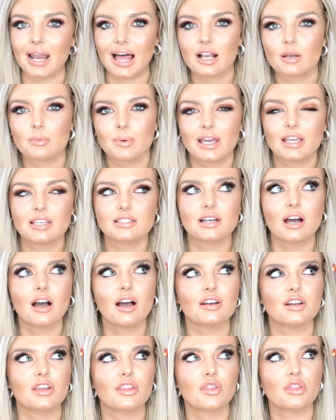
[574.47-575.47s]
black blazer
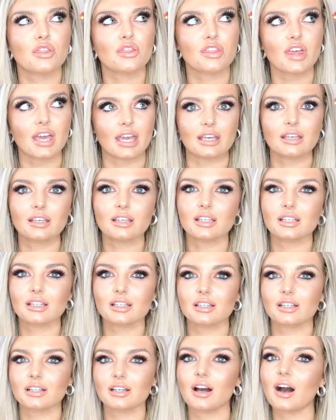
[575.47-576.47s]
and I
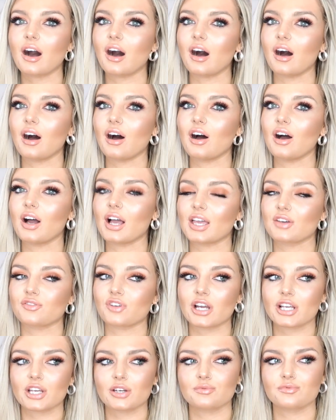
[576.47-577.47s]
think
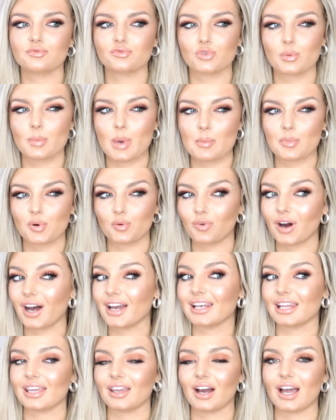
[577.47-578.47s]
if I can remember
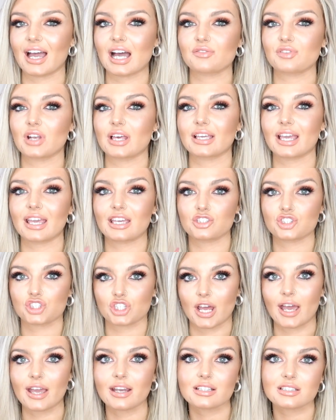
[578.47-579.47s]
rightly, I have like a
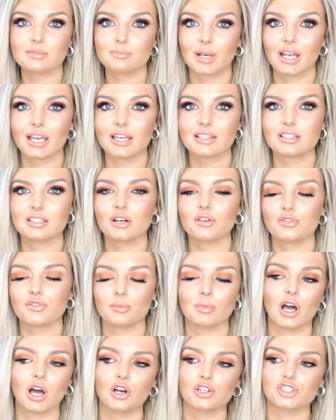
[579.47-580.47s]
checked blazer
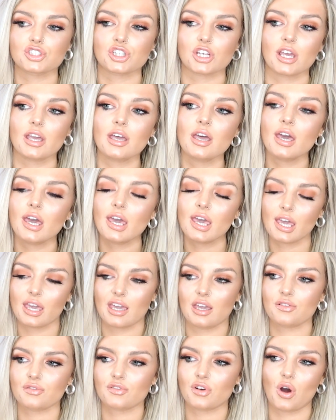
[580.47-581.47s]
from last year.
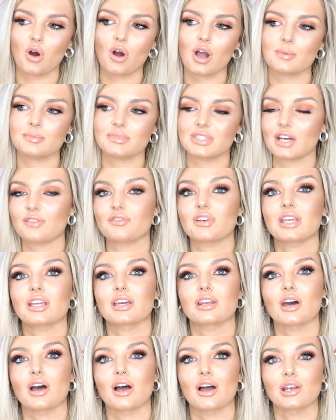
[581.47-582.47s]
If not, I'm definitely
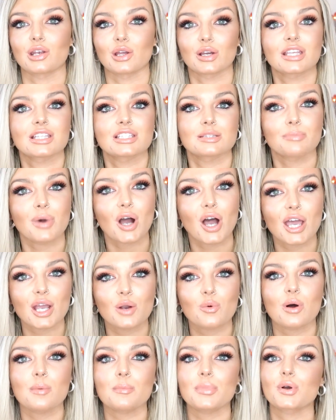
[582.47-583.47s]
gonna look into
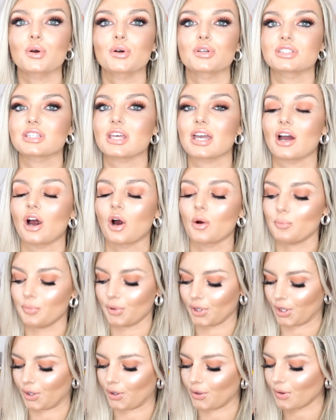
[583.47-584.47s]
buying one because they are
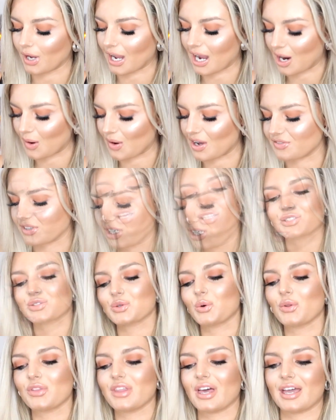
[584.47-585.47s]
beaut. However, I
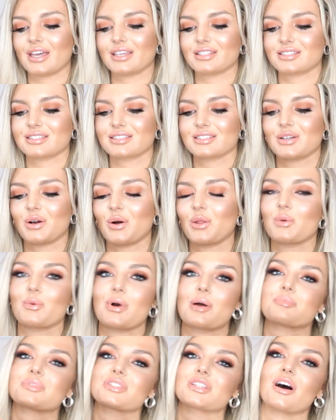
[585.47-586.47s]
saw this on the
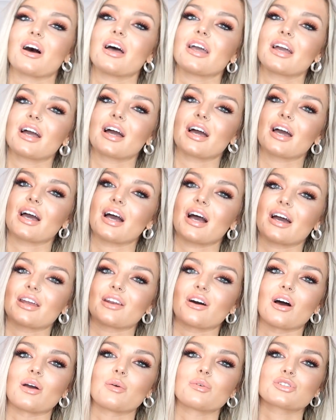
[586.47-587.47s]
website
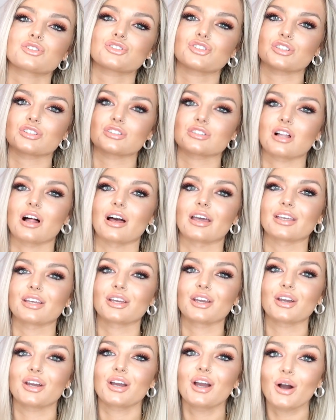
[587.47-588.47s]
and I was just
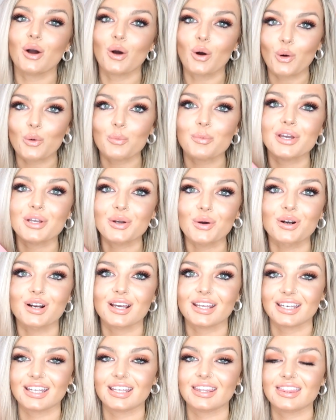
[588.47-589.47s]
like, oh my god,
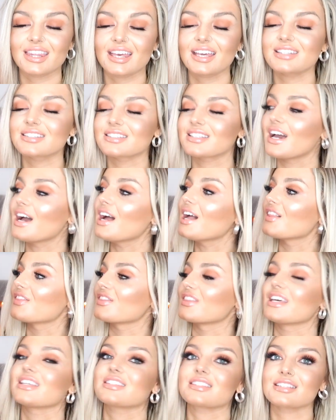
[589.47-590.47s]
I need this.
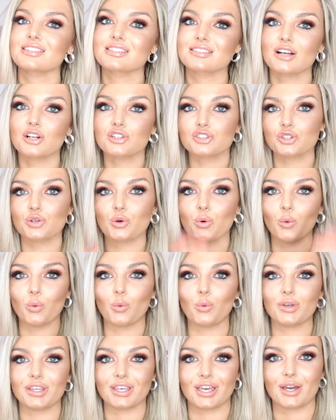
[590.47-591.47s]
This is such an
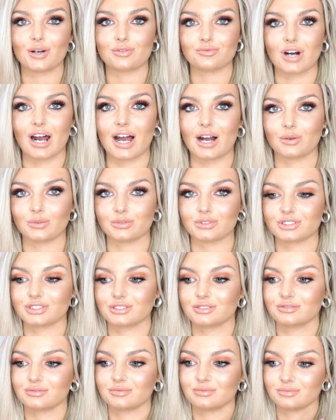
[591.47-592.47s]
all year round
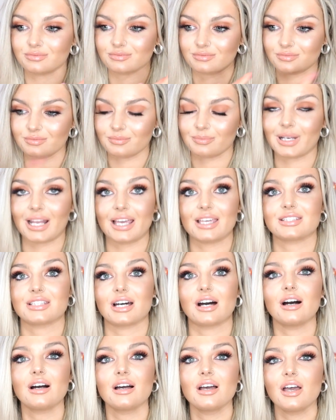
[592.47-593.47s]

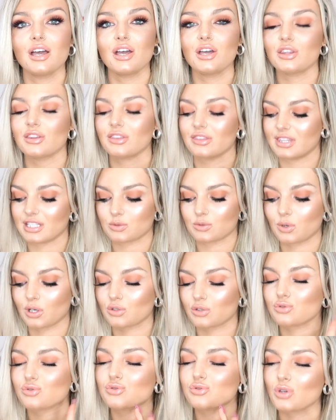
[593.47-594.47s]
blazer. This will
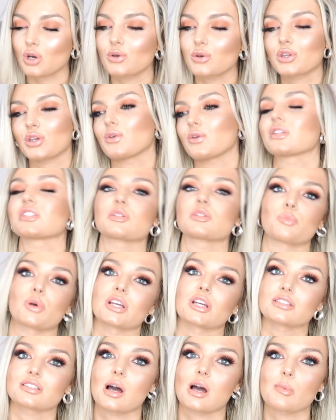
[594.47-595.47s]
look so cute in
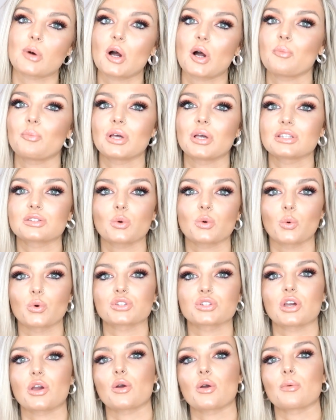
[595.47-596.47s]
spring summer, but it's
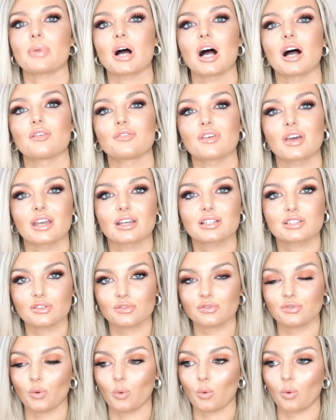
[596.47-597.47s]
also perfect
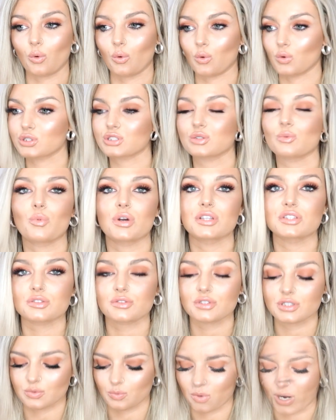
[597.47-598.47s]
for autumn
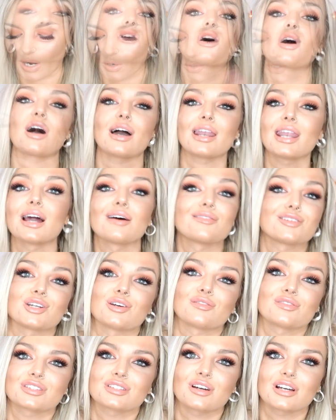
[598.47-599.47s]
winter as I well. Love I love an
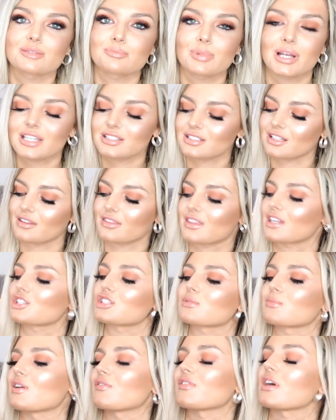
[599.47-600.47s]
oversized blazer. They're
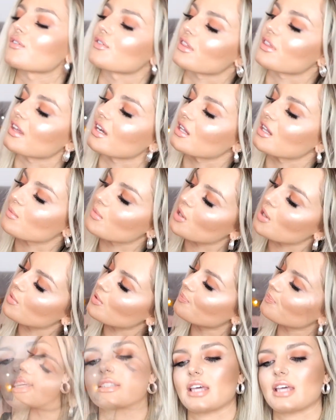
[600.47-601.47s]
just my favorite thing at the
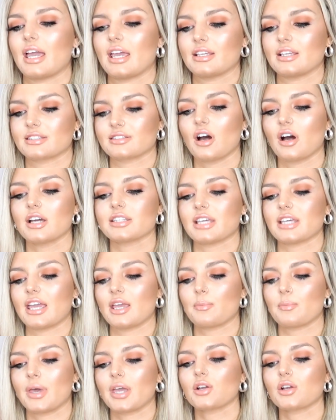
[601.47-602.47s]
moment. It's a size
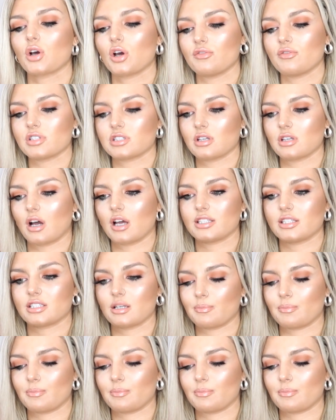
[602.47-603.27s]
8 pink oversized